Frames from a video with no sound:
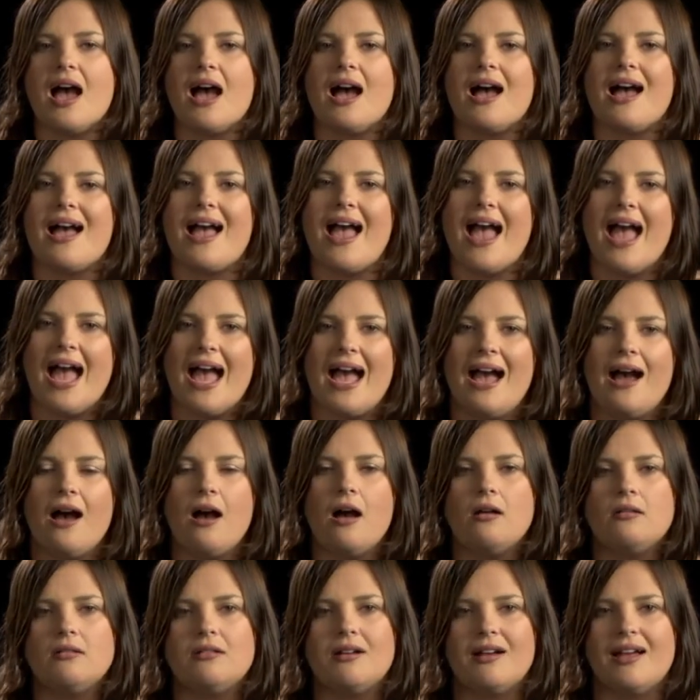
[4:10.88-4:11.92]

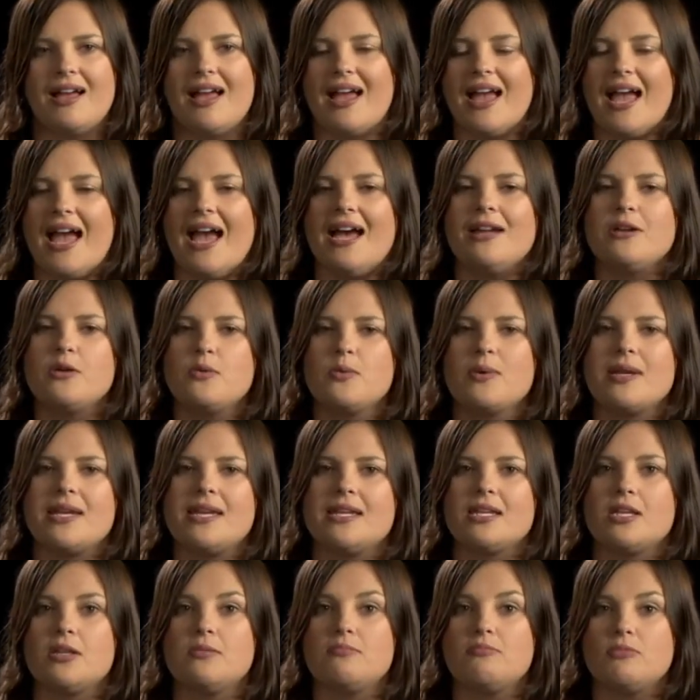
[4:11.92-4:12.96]
how do
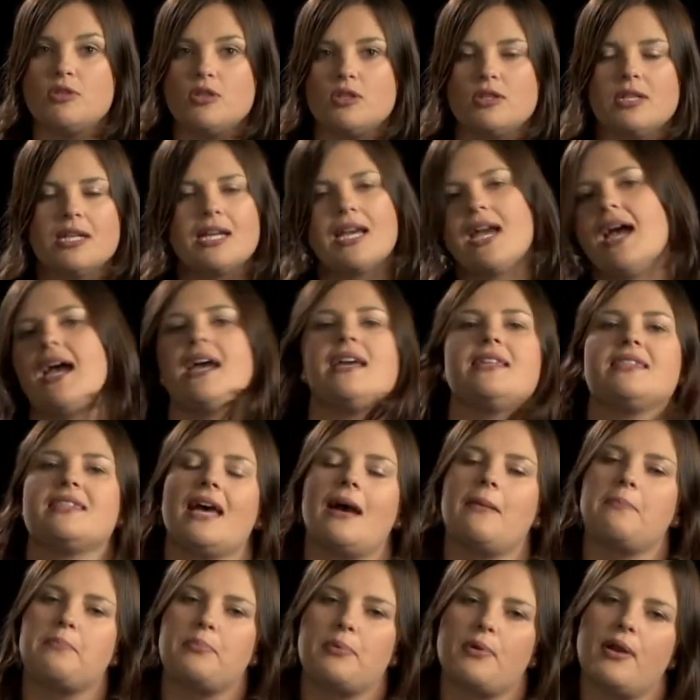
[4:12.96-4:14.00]
we communicate
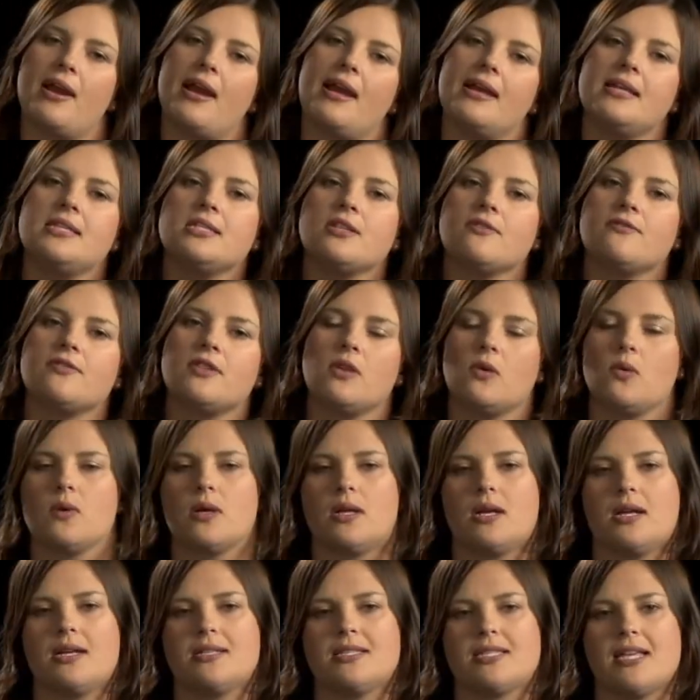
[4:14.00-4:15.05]
that brand of the
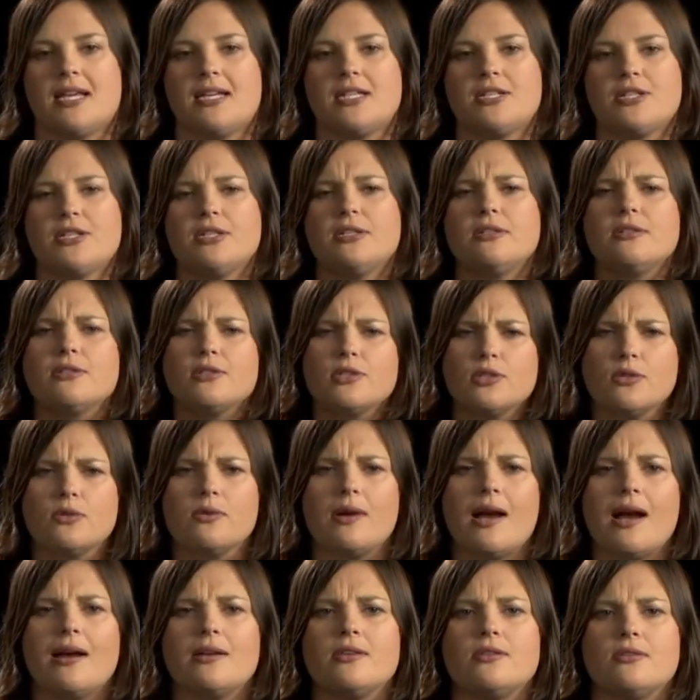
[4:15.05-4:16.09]
organisation to
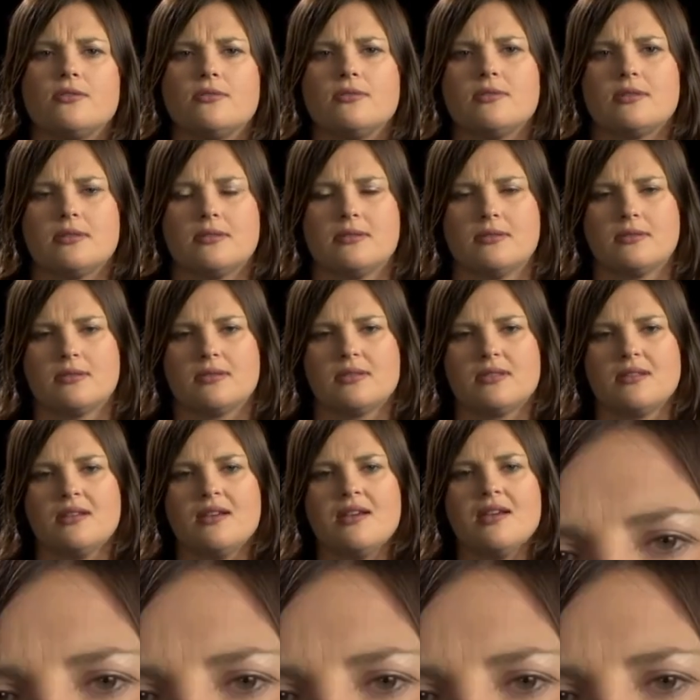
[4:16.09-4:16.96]
our users?